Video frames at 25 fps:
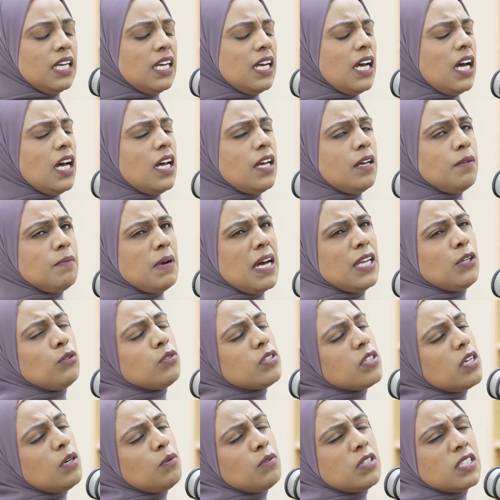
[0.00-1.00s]
And
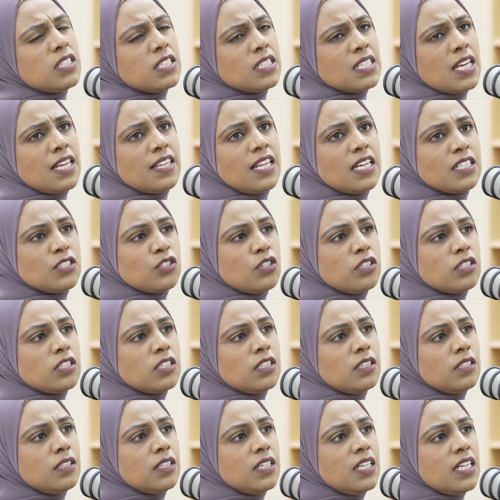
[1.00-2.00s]
also I want to say that's not
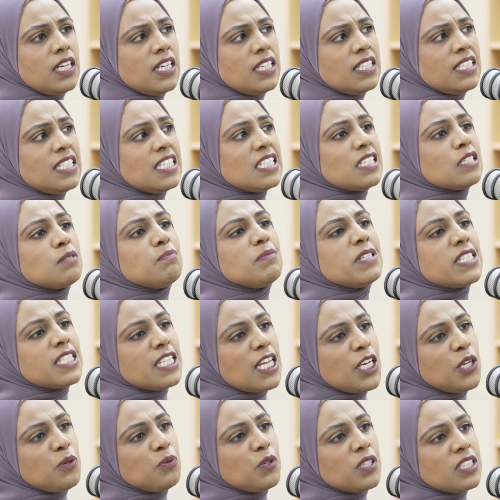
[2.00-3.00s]
to dismiss
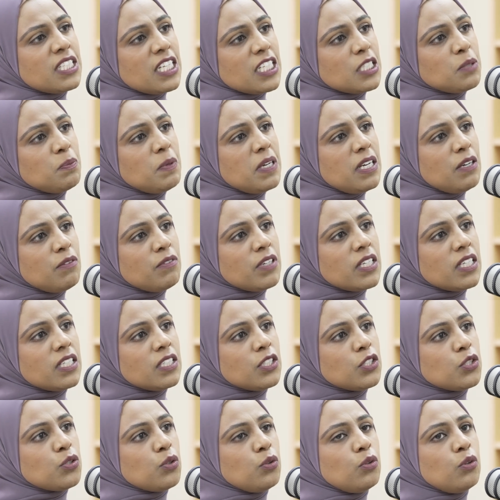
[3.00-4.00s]
anyone's
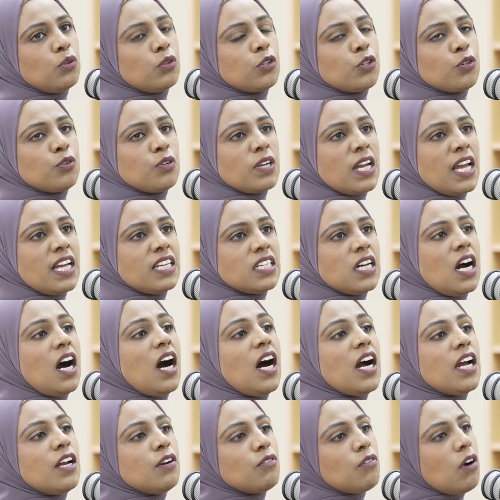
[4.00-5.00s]
experience or create
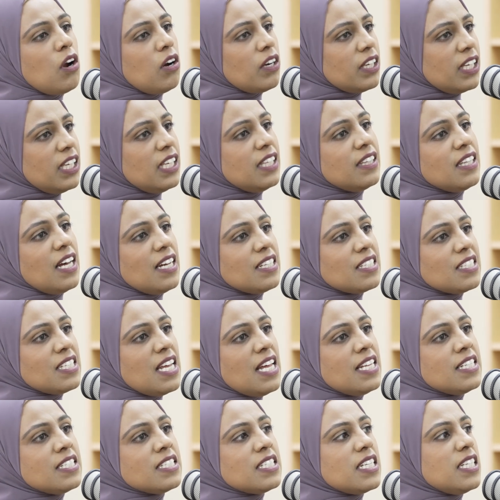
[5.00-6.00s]
hierarchy in that
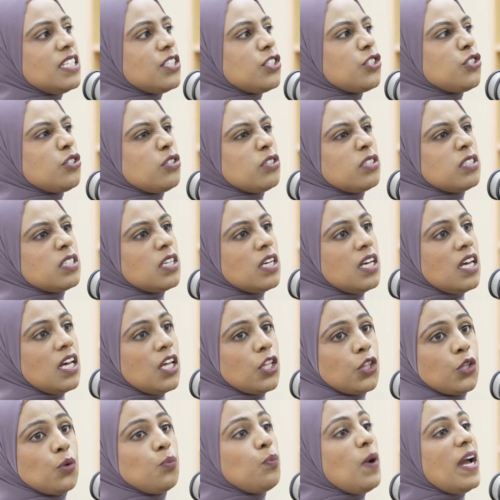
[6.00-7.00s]
sense. It's just
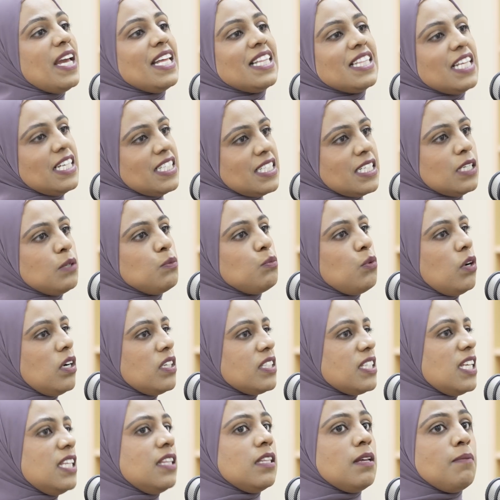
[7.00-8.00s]
the way that it
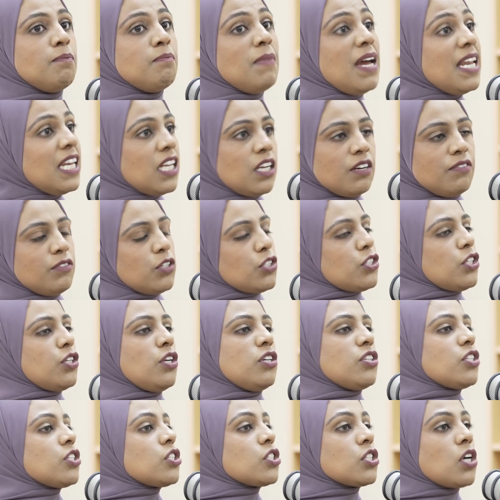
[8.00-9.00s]
was, in that many of us are
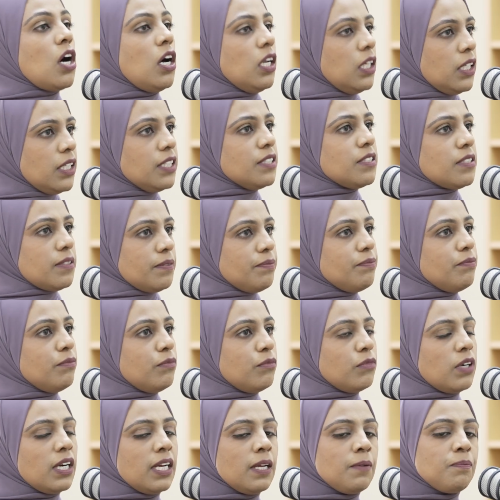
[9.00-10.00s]
not scholars,
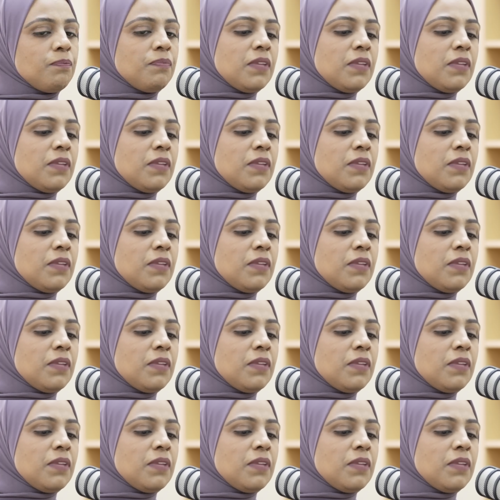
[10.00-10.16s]
right?